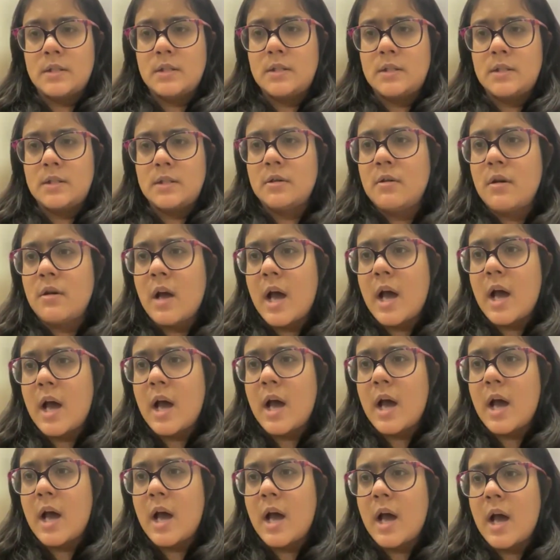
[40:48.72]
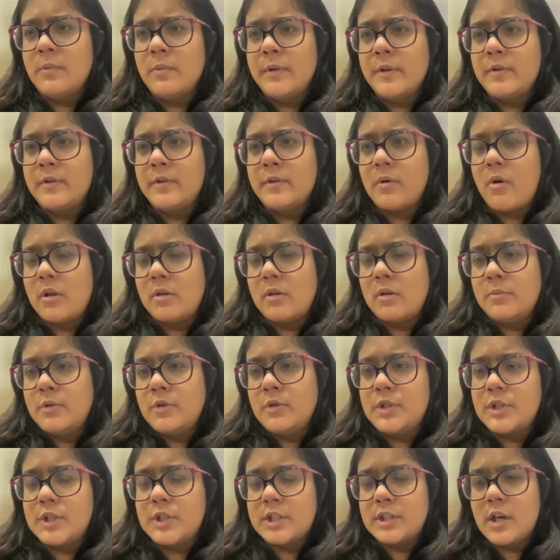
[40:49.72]
So I think we're
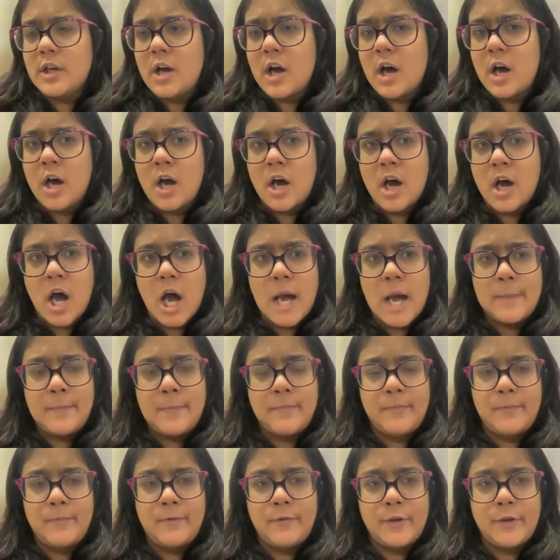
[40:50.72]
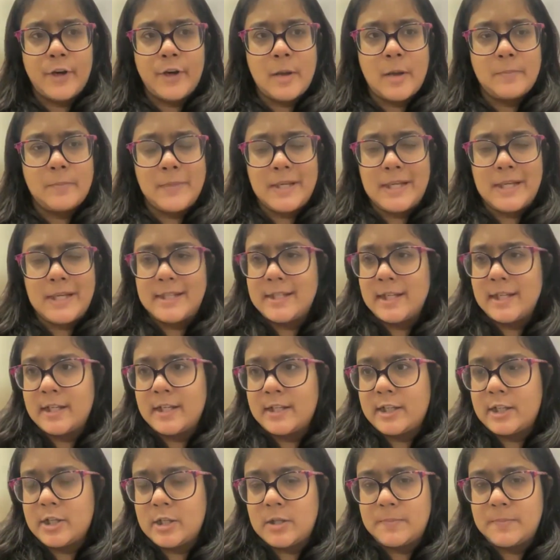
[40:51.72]
almost uh, up for our meeting
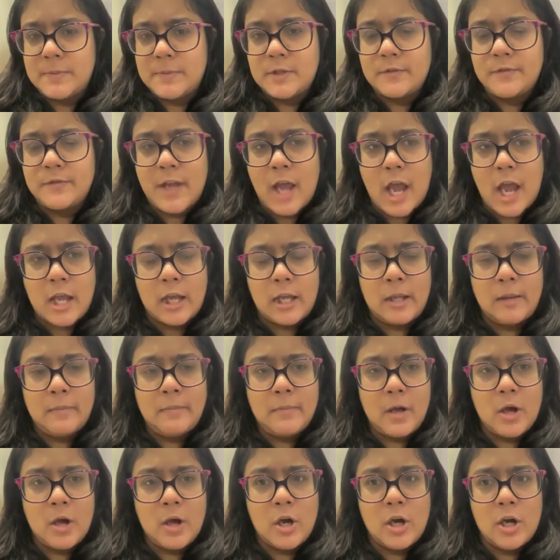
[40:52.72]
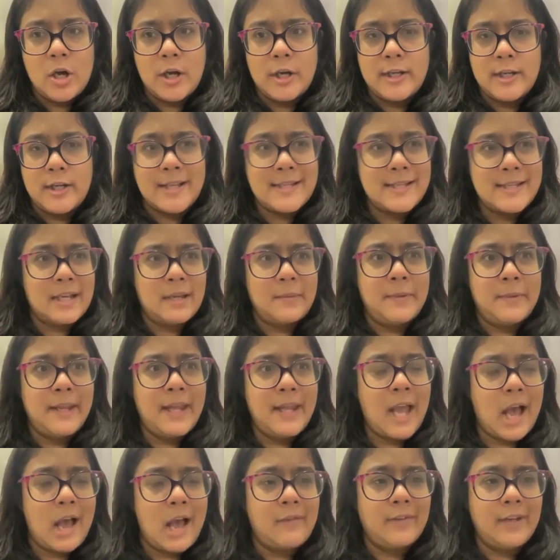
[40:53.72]
in terms of time. Uh, does
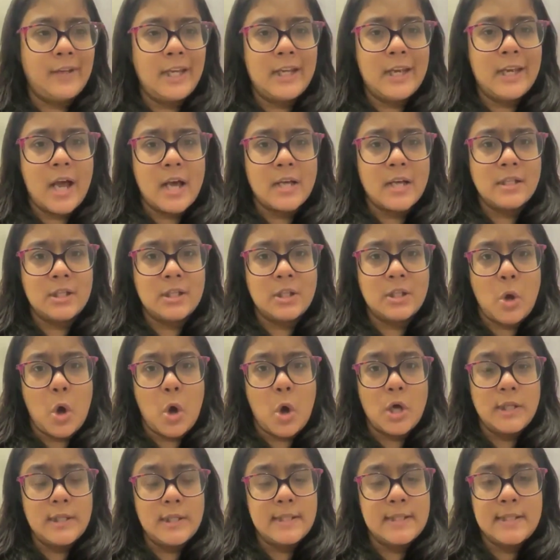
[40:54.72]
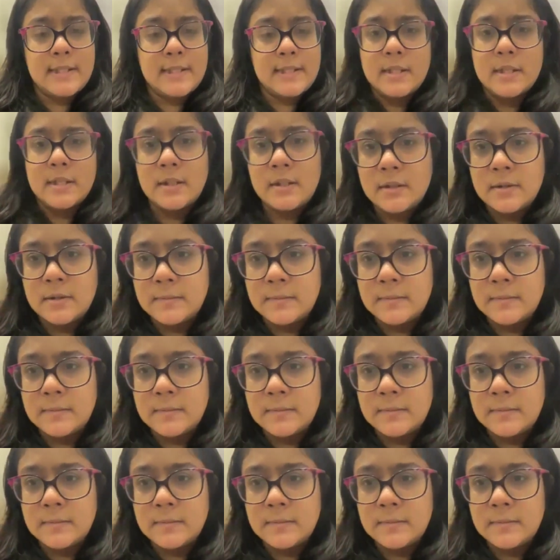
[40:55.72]
anybody have any last thoughts?